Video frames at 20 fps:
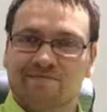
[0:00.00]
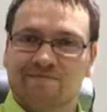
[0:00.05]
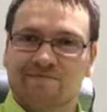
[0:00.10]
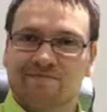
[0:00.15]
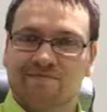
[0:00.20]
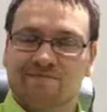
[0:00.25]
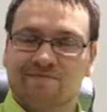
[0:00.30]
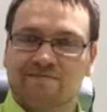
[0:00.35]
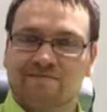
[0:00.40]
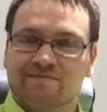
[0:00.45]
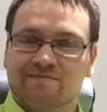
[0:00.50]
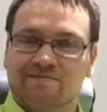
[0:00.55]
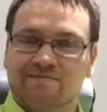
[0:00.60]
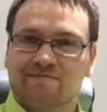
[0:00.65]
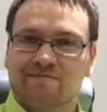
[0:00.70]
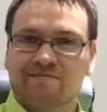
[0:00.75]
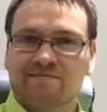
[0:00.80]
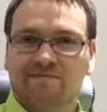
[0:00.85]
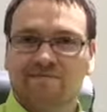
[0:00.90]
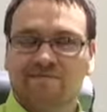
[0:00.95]

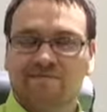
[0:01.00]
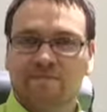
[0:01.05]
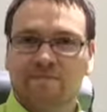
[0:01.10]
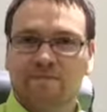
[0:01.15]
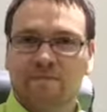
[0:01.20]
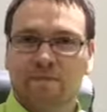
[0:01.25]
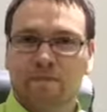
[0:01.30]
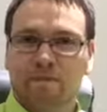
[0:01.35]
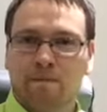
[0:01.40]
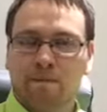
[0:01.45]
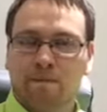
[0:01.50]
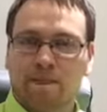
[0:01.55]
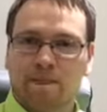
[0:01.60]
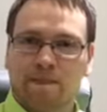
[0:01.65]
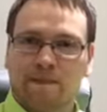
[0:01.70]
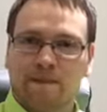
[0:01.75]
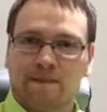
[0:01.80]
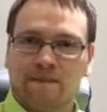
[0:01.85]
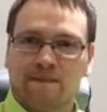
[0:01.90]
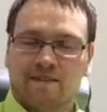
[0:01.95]

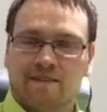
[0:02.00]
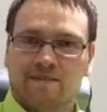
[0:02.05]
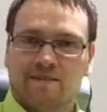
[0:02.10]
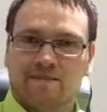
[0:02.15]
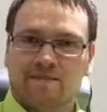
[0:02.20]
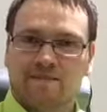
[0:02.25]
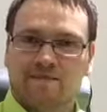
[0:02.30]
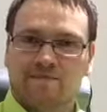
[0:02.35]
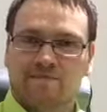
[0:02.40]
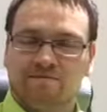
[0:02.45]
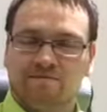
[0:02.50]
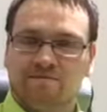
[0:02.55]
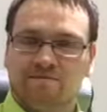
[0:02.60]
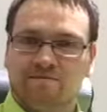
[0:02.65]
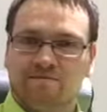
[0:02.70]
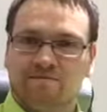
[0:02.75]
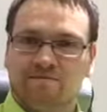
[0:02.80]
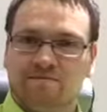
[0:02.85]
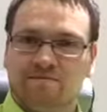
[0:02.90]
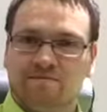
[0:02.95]

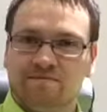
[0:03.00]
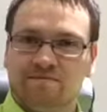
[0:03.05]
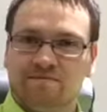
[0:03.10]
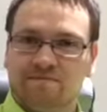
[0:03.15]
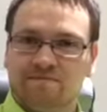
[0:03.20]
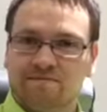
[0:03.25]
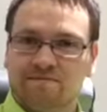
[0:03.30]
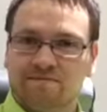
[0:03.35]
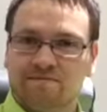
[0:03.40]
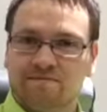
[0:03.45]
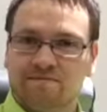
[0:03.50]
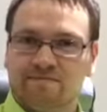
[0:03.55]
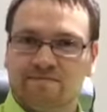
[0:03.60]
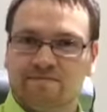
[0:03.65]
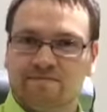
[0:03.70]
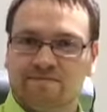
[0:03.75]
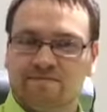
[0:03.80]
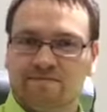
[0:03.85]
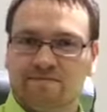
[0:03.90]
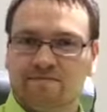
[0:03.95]

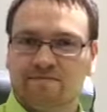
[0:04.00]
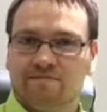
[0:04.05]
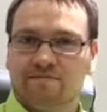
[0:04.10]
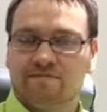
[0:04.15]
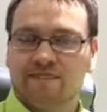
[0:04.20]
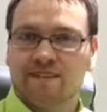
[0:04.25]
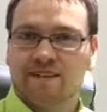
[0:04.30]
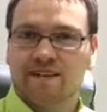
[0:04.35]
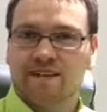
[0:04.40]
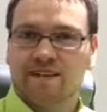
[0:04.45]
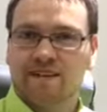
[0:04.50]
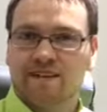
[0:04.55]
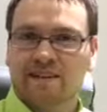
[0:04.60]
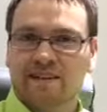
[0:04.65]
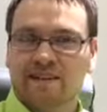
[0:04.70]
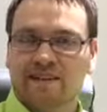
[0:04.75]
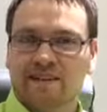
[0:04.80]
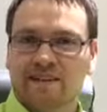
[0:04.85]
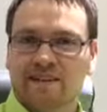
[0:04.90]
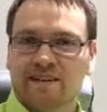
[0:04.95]

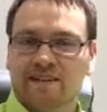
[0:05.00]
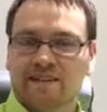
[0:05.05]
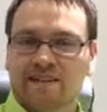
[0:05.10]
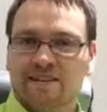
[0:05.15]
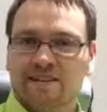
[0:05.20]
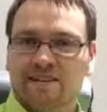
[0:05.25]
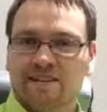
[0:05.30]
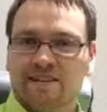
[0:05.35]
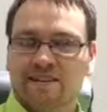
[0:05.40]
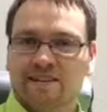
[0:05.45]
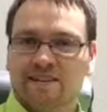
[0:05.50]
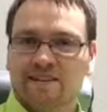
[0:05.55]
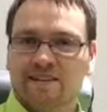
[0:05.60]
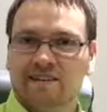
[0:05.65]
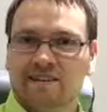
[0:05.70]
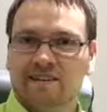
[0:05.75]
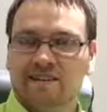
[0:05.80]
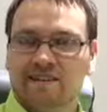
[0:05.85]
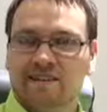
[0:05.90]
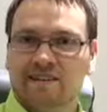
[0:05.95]

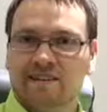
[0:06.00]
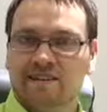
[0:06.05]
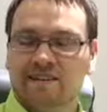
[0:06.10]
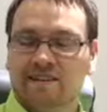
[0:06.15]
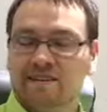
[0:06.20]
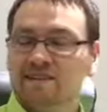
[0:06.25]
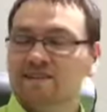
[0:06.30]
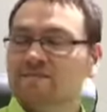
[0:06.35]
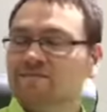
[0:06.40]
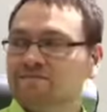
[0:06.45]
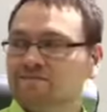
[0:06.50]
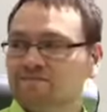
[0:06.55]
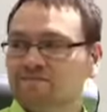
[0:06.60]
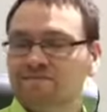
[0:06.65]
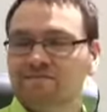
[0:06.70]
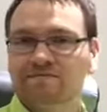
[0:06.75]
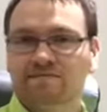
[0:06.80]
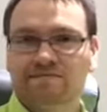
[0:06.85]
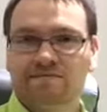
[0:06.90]
(not speaking)